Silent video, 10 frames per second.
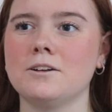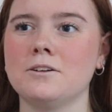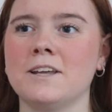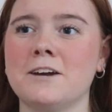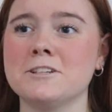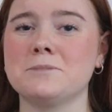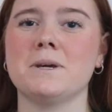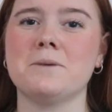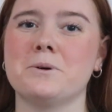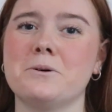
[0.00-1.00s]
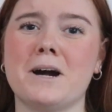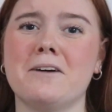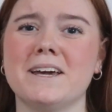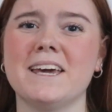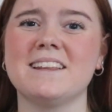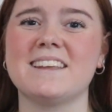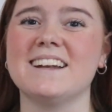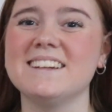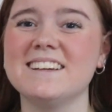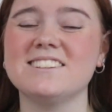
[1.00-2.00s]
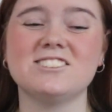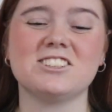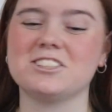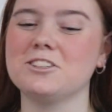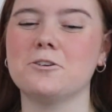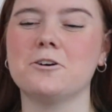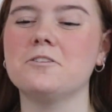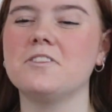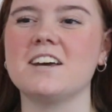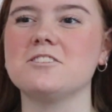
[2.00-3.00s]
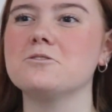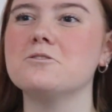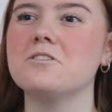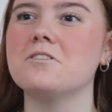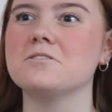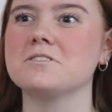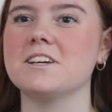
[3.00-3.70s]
there is people out here that you just knock on their door,